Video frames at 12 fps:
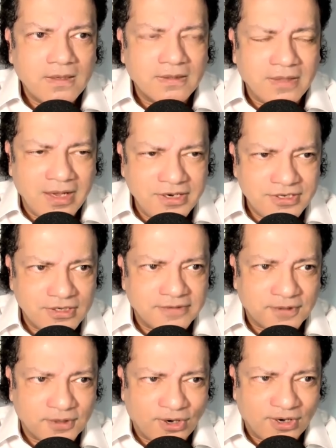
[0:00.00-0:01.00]
The angel of
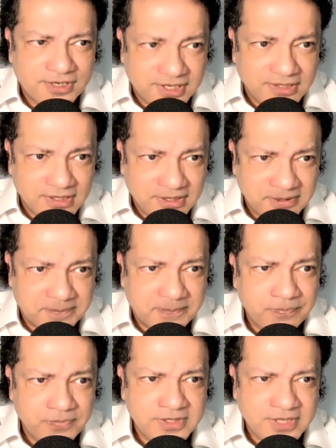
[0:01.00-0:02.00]
the Lord said to him,
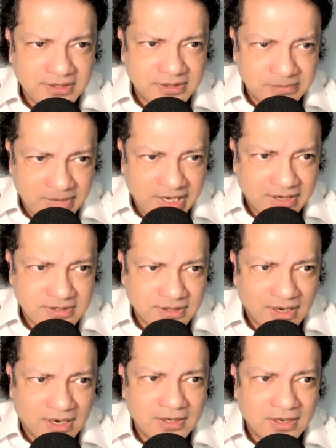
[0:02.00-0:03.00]
Take the meat and
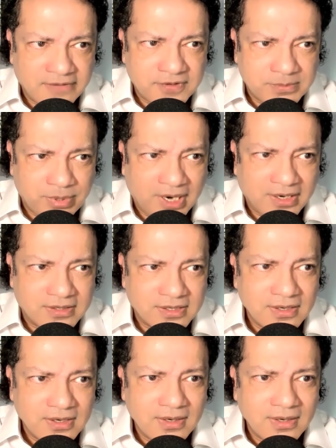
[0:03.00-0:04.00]
the unleavened bread,
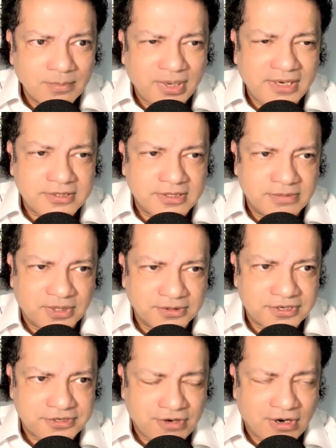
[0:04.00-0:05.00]
place them on
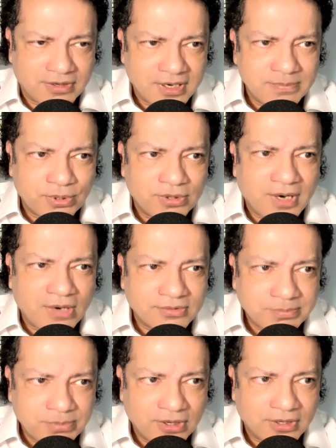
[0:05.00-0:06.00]
this rock, and pour out the
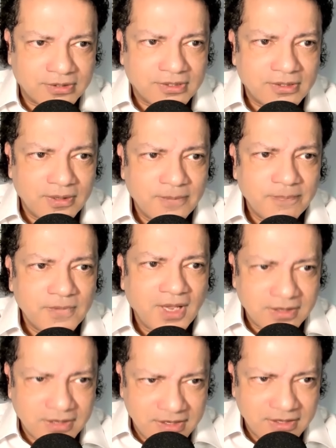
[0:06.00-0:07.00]
broth.
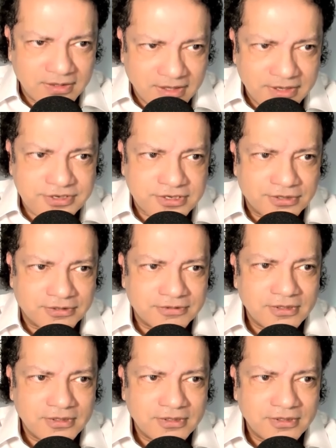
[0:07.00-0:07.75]
And Gideon did so.